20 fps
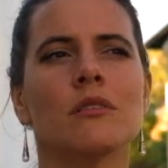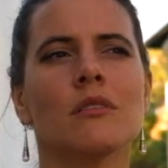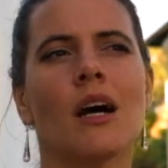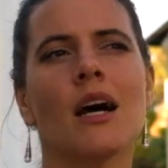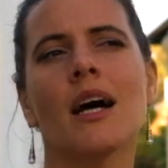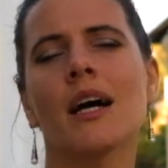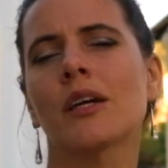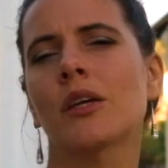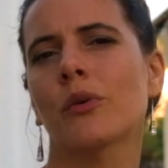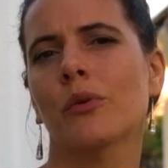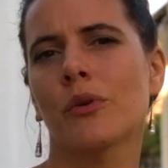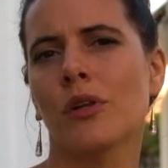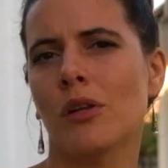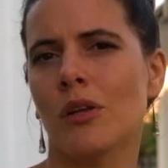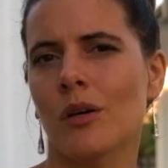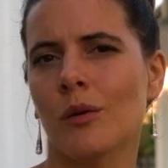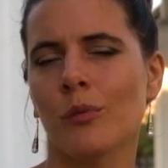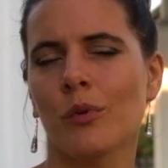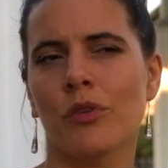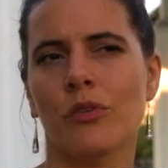argue a
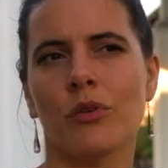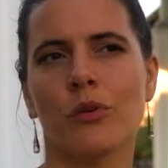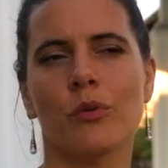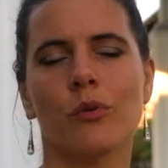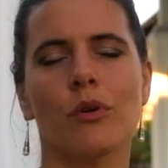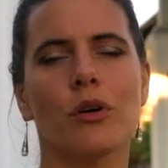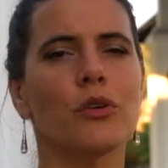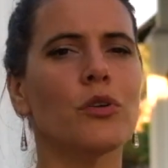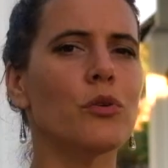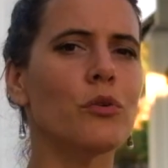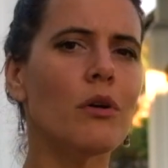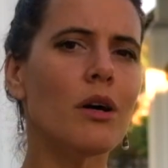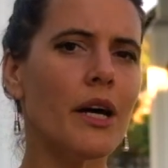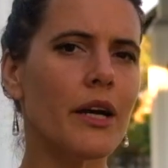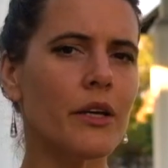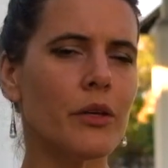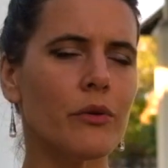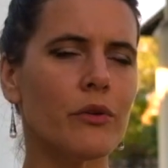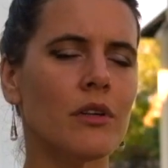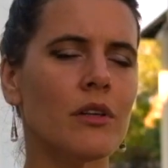lot with you, or you
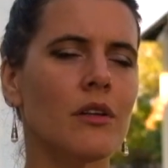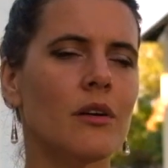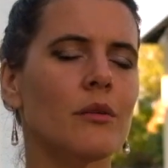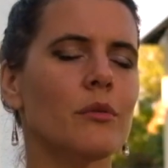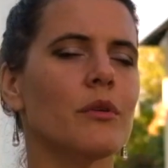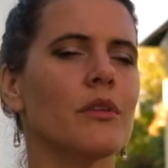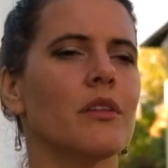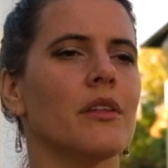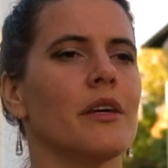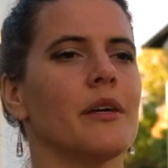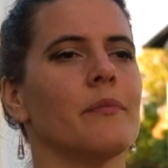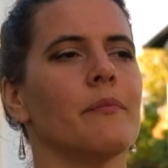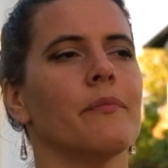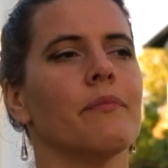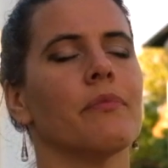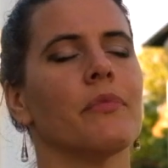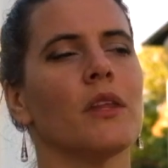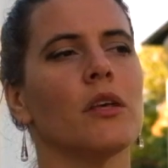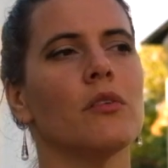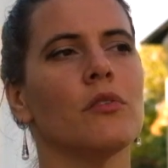argue a lot with them.
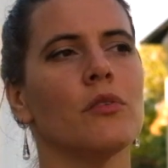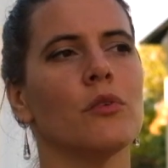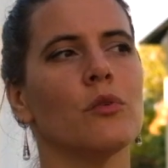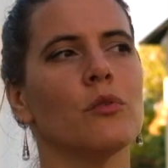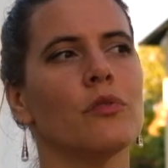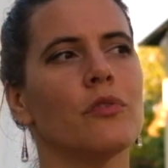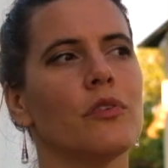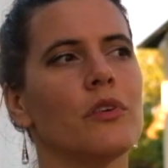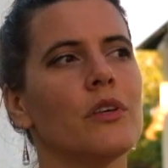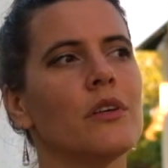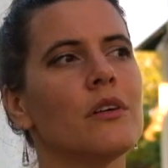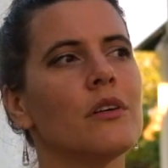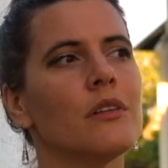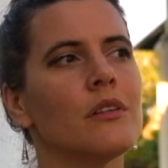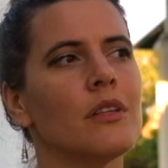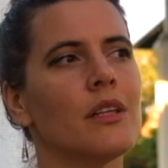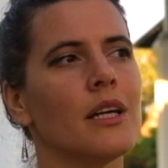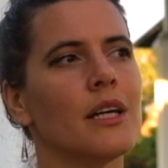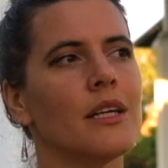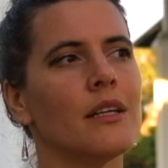If you feel
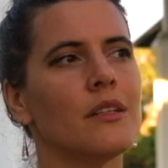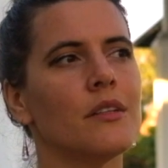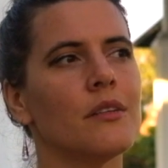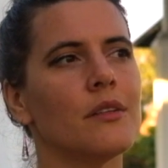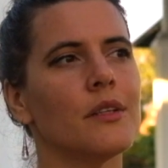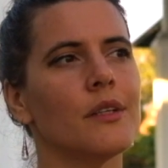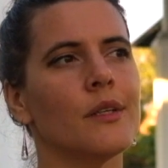that